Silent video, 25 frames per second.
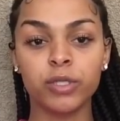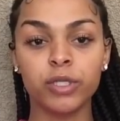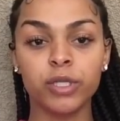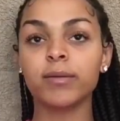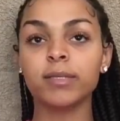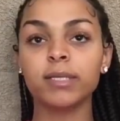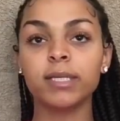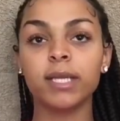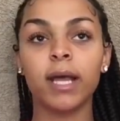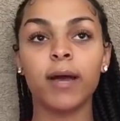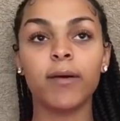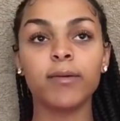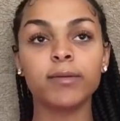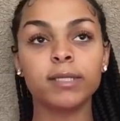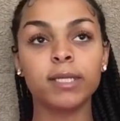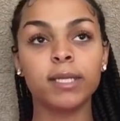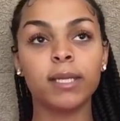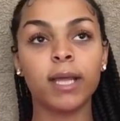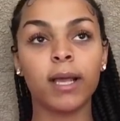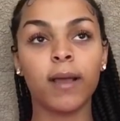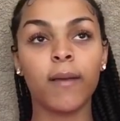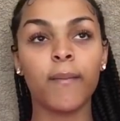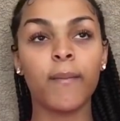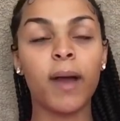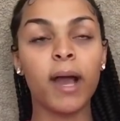You know? I, was in, I was in
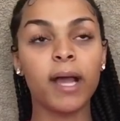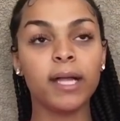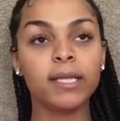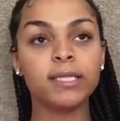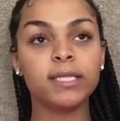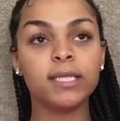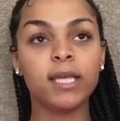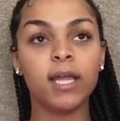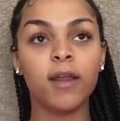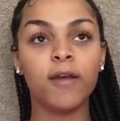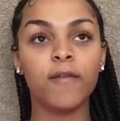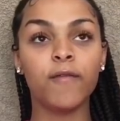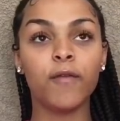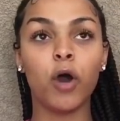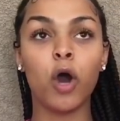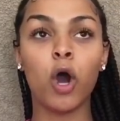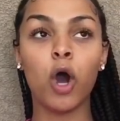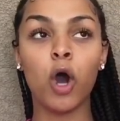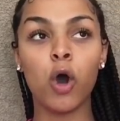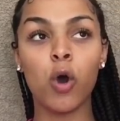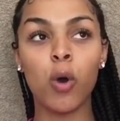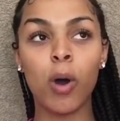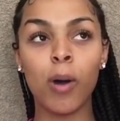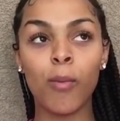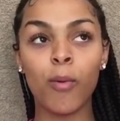like a mindset of,
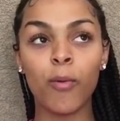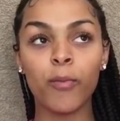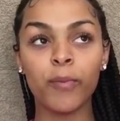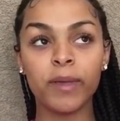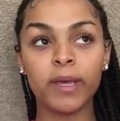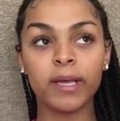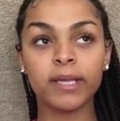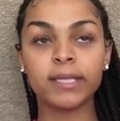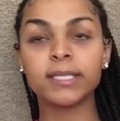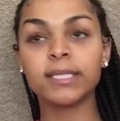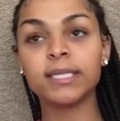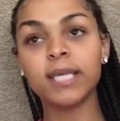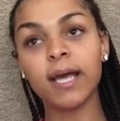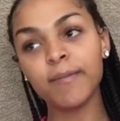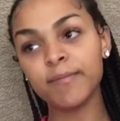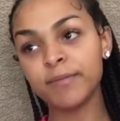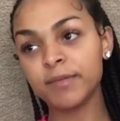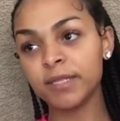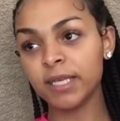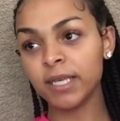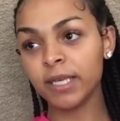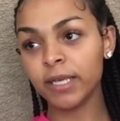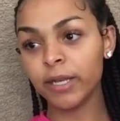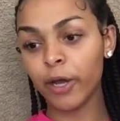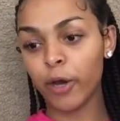oh, I won't be
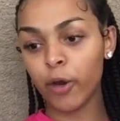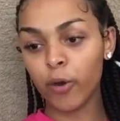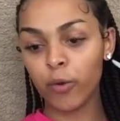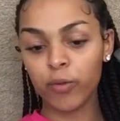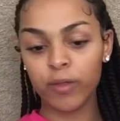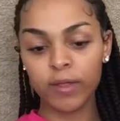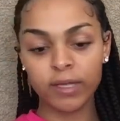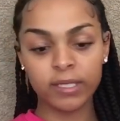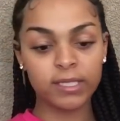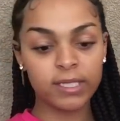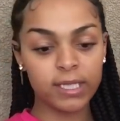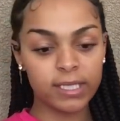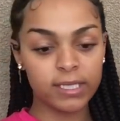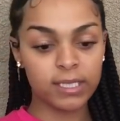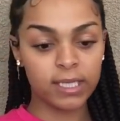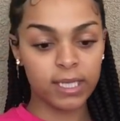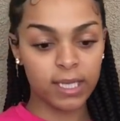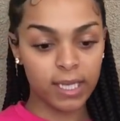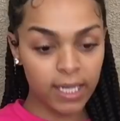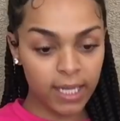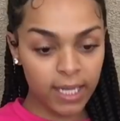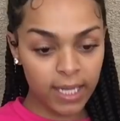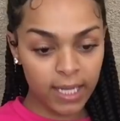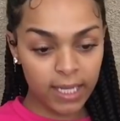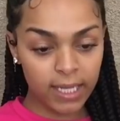accepted, oh, this, this,
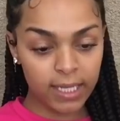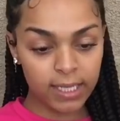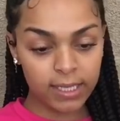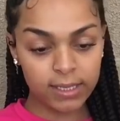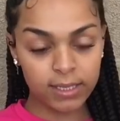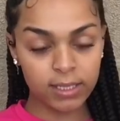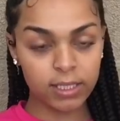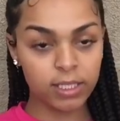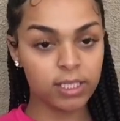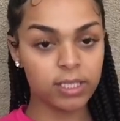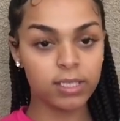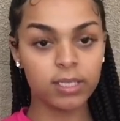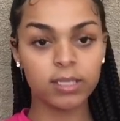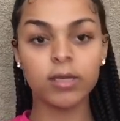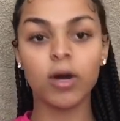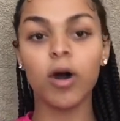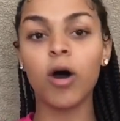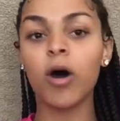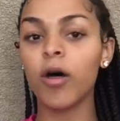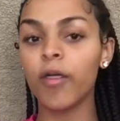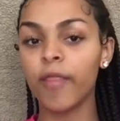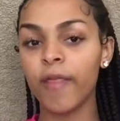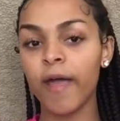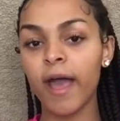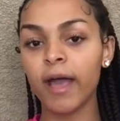and this, just
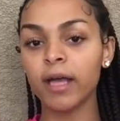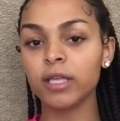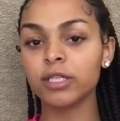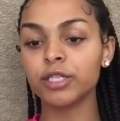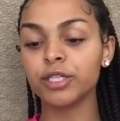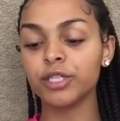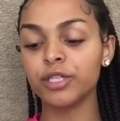all that.